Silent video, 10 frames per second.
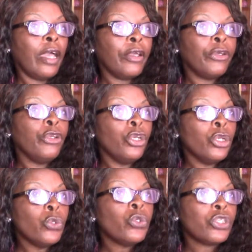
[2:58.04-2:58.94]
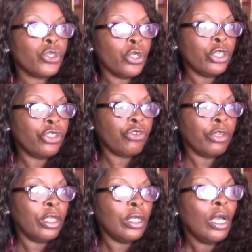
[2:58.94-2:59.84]
new
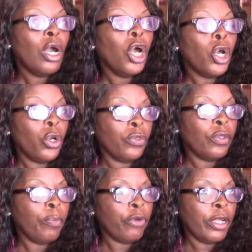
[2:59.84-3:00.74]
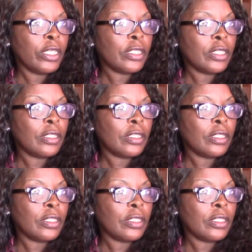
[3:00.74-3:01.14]
surgery on the breast,